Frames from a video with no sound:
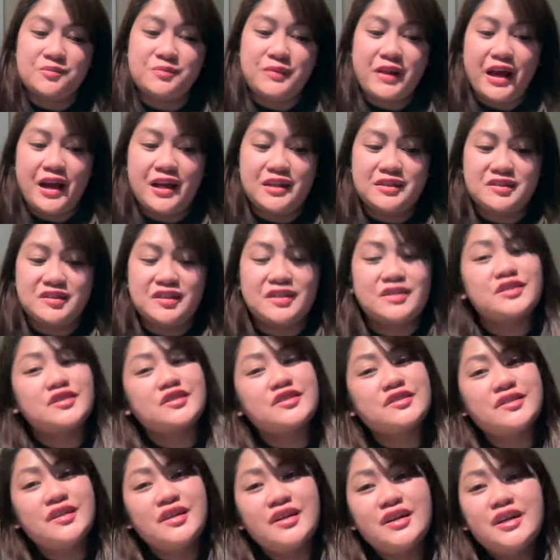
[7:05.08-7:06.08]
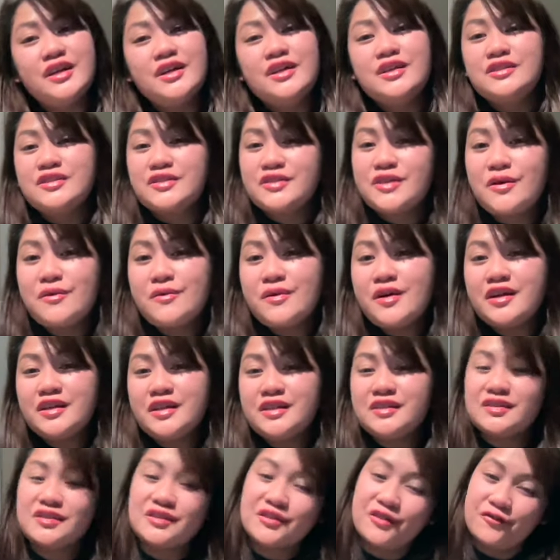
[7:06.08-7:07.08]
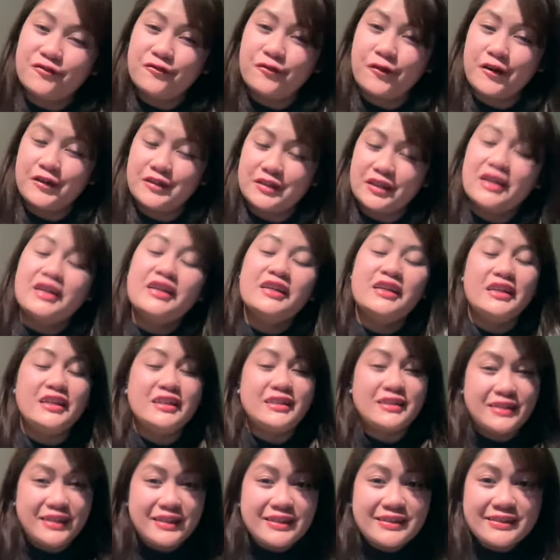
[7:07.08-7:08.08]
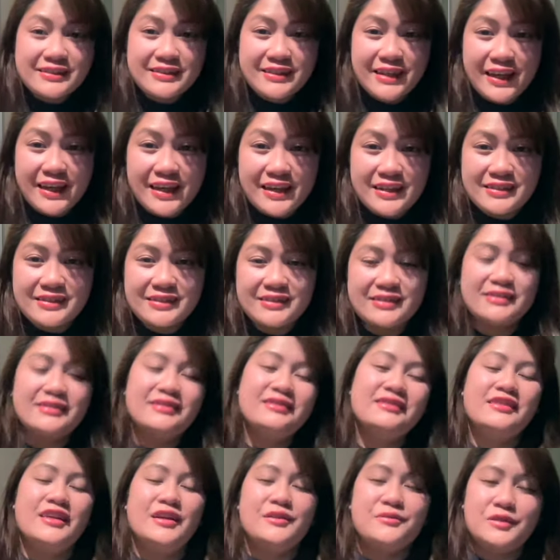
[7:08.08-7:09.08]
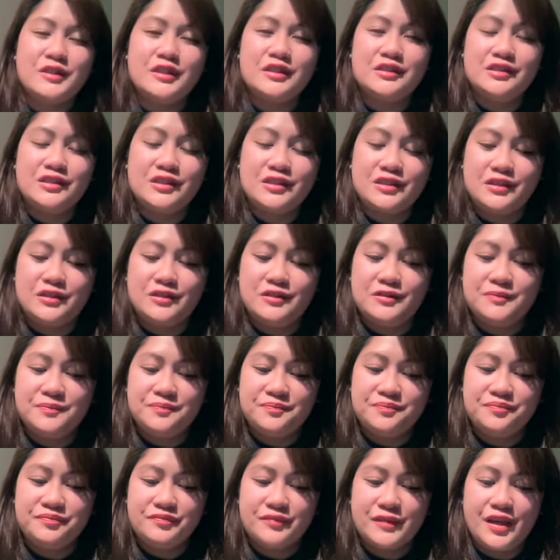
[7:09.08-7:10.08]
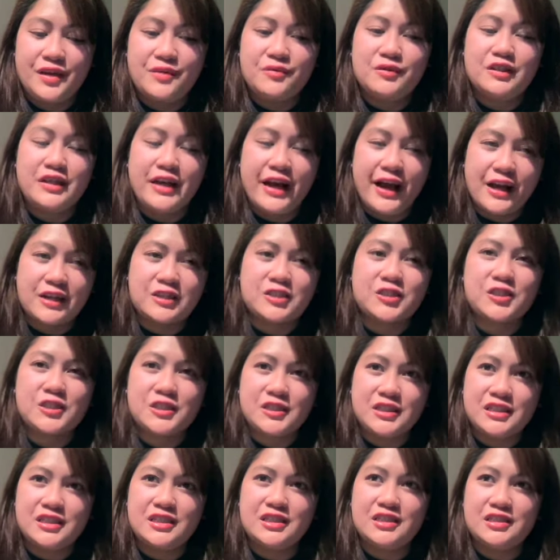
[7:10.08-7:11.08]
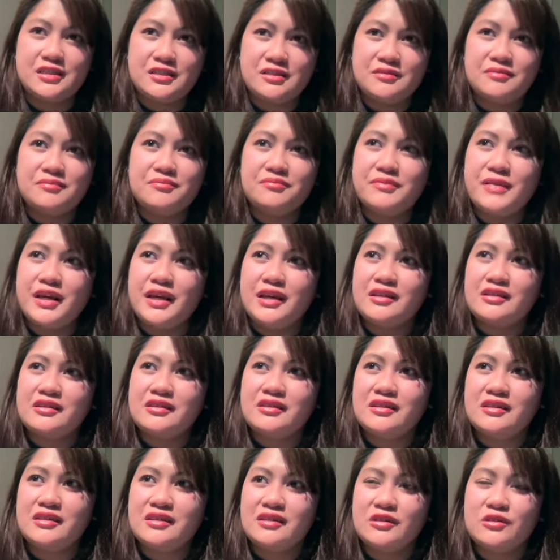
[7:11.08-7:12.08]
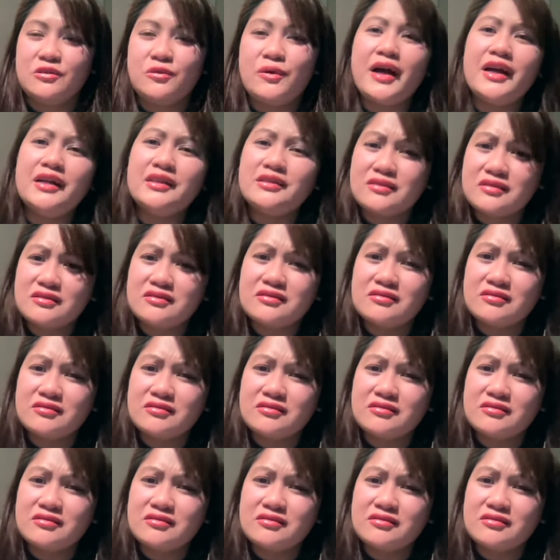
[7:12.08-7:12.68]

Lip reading: plans, and so on and so forth. In this case, they would actually make quite,